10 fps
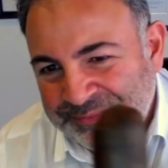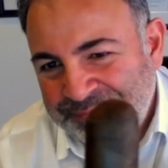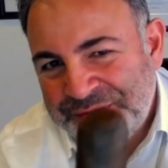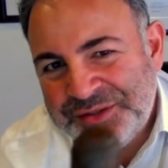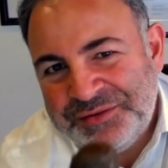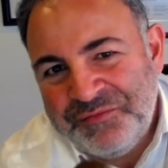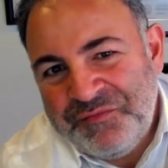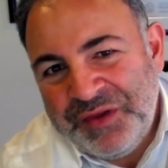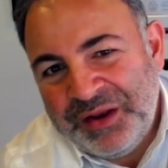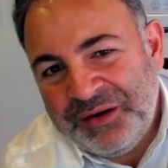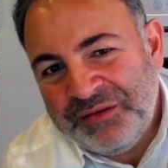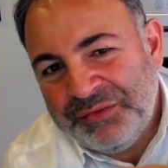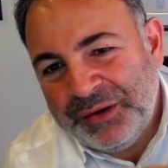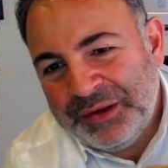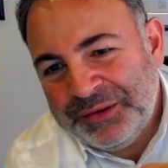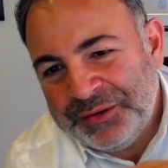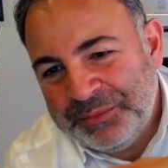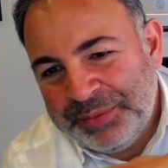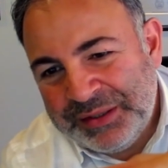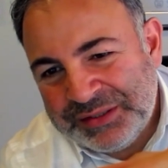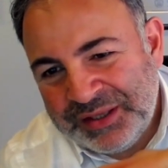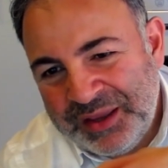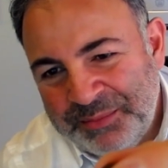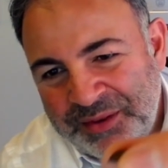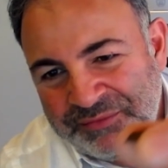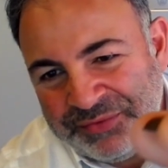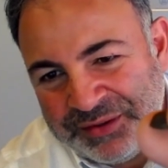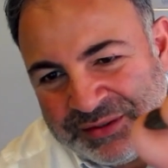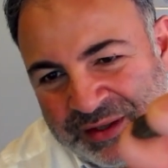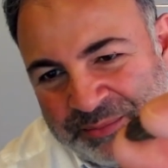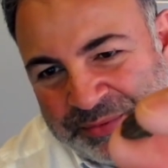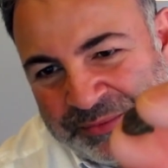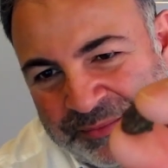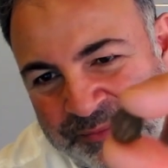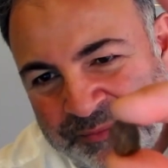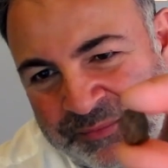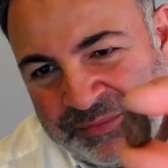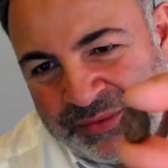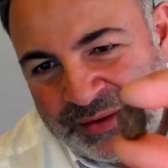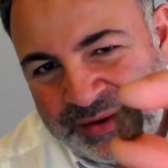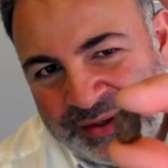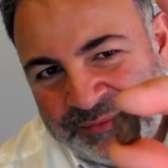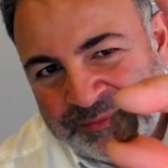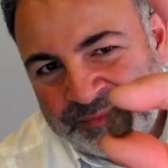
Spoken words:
Just very, very little piece came off the tip. All right.